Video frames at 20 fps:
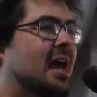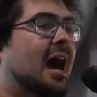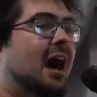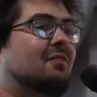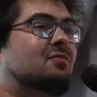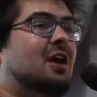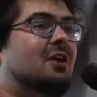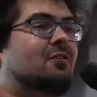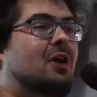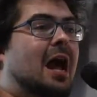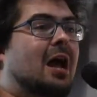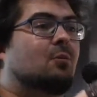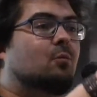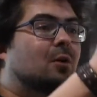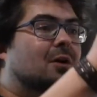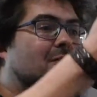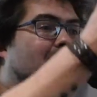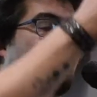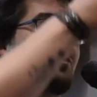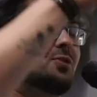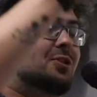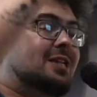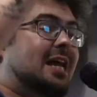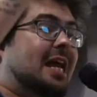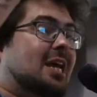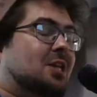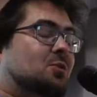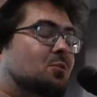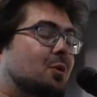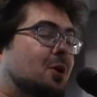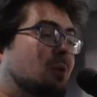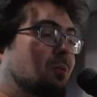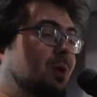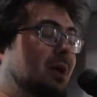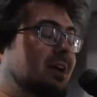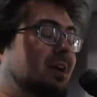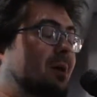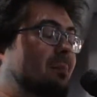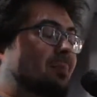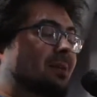Have you ever had one of those days where you
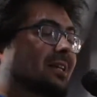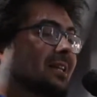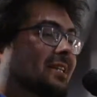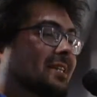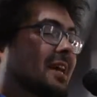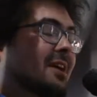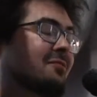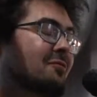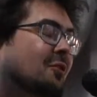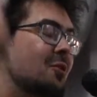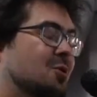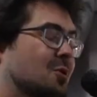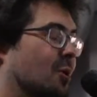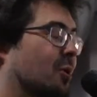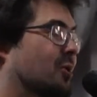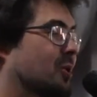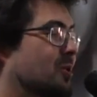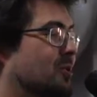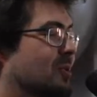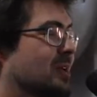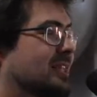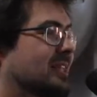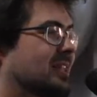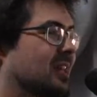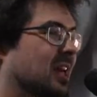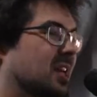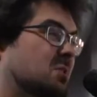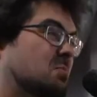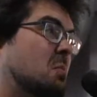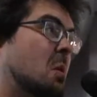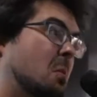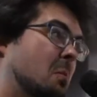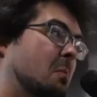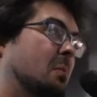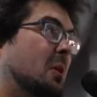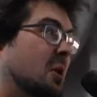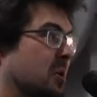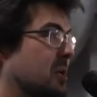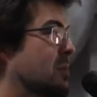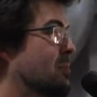wake up and decide for no good reason that it's
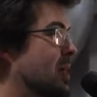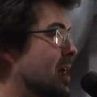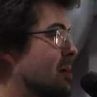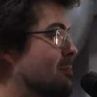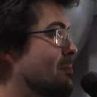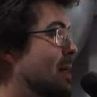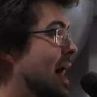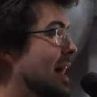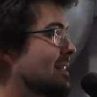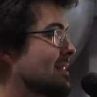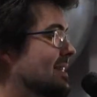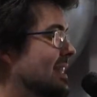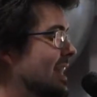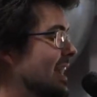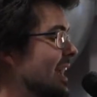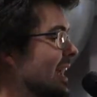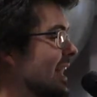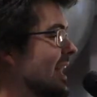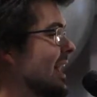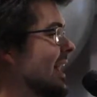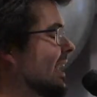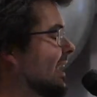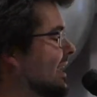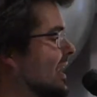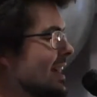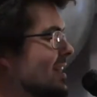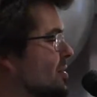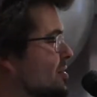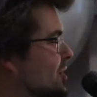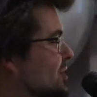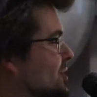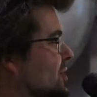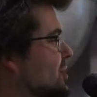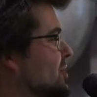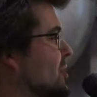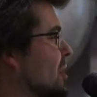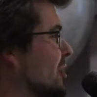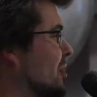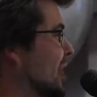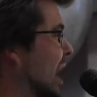probably going to be a bad day? Yeah, this
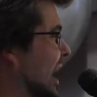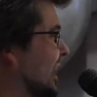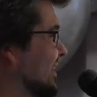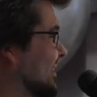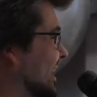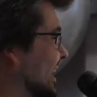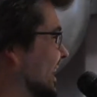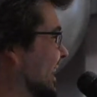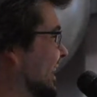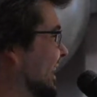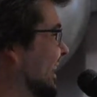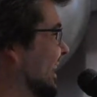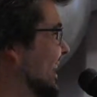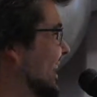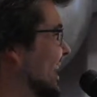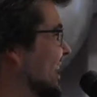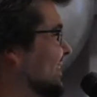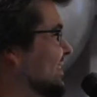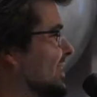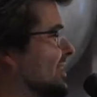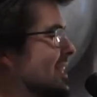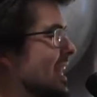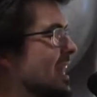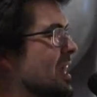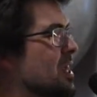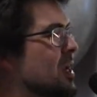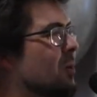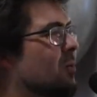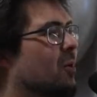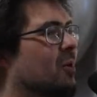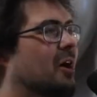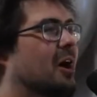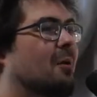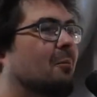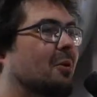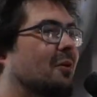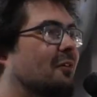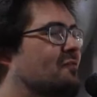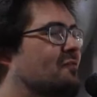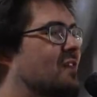is not that day. Today you woke
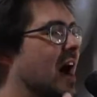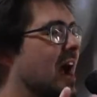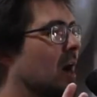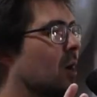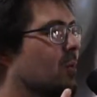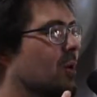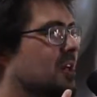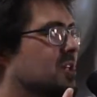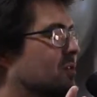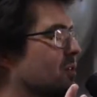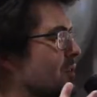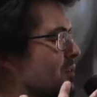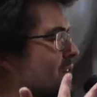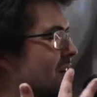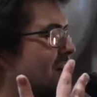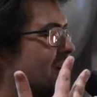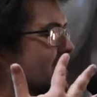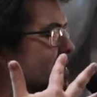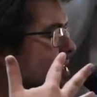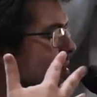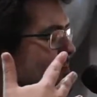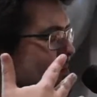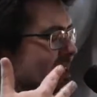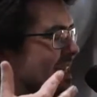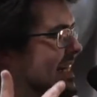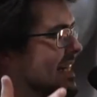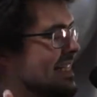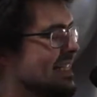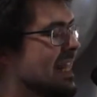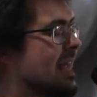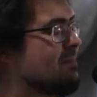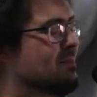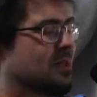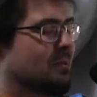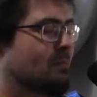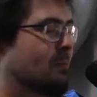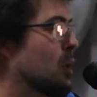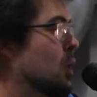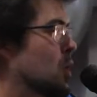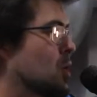up fireworks for fingertips and it's time to
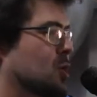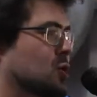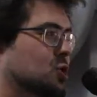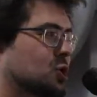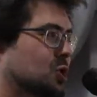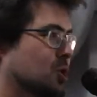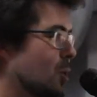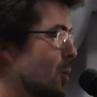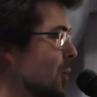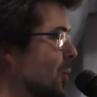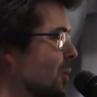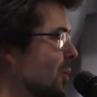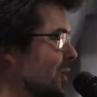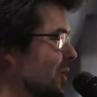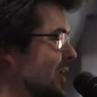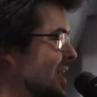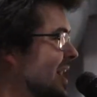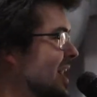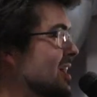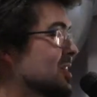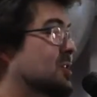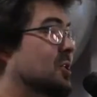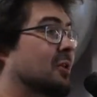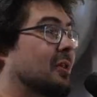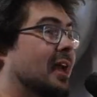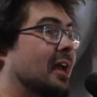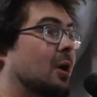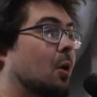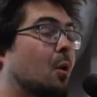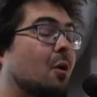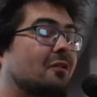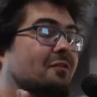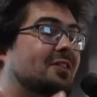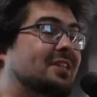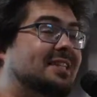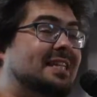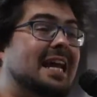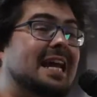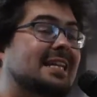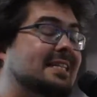put on a show. So let go of
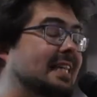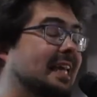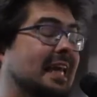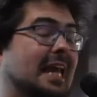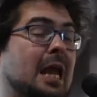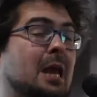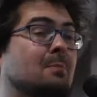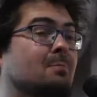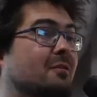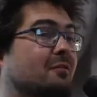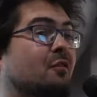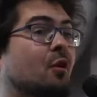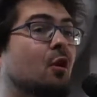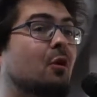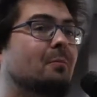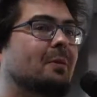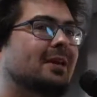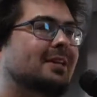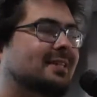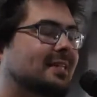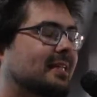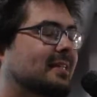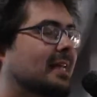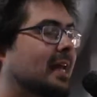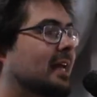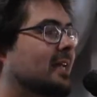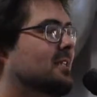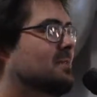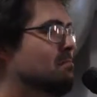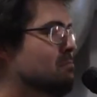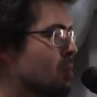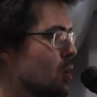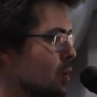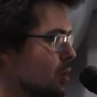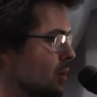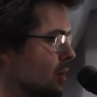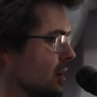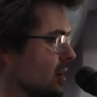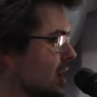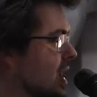the days that came before, because today is
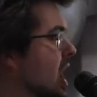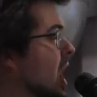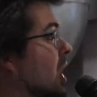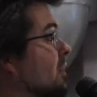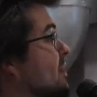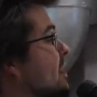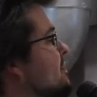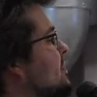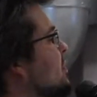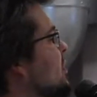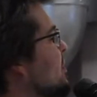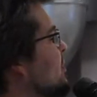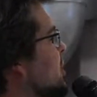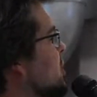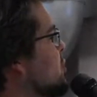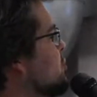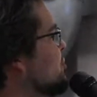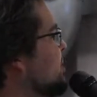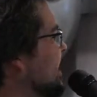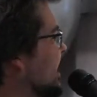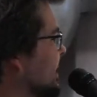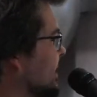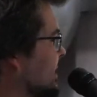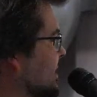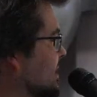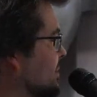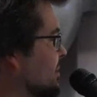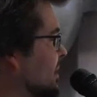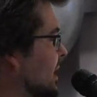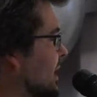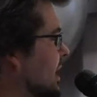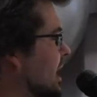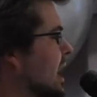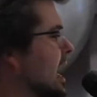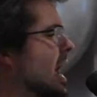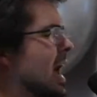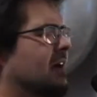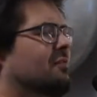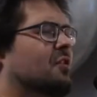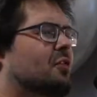more of everything that you need it to be.
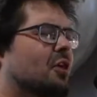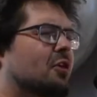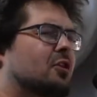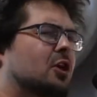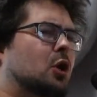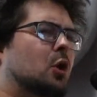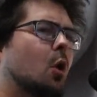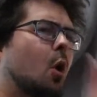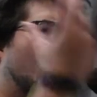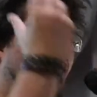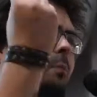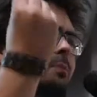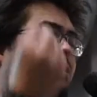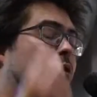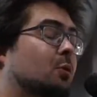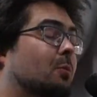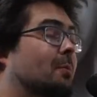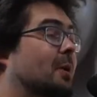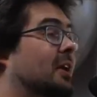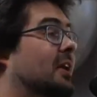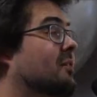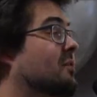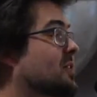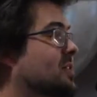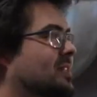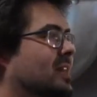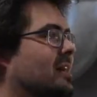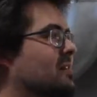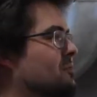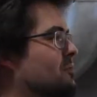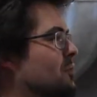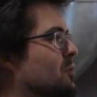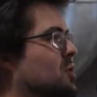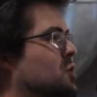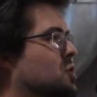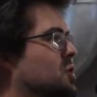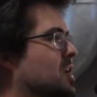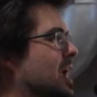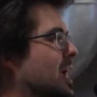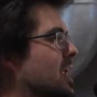Everything that you hoped it would be, and if it's time
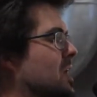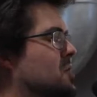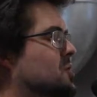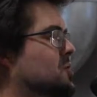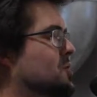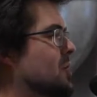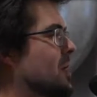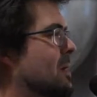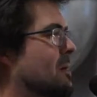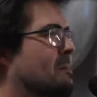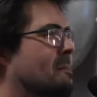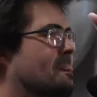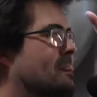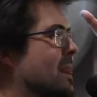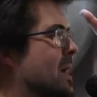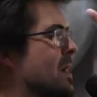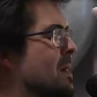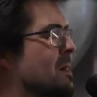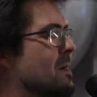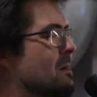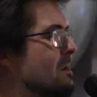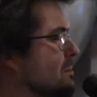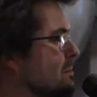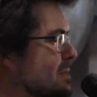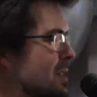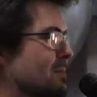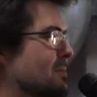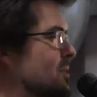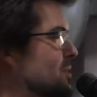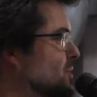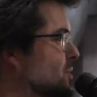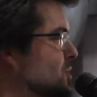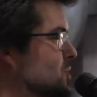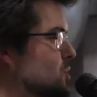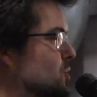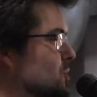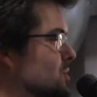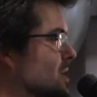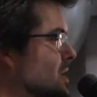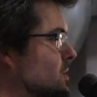for a change, then maybe this is
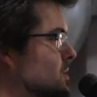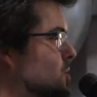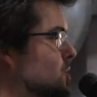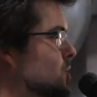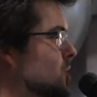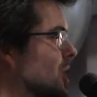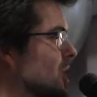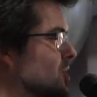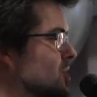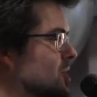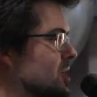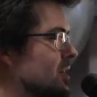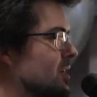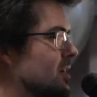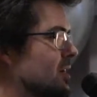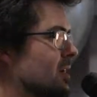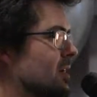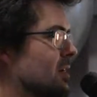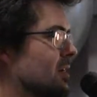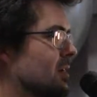your day to change it.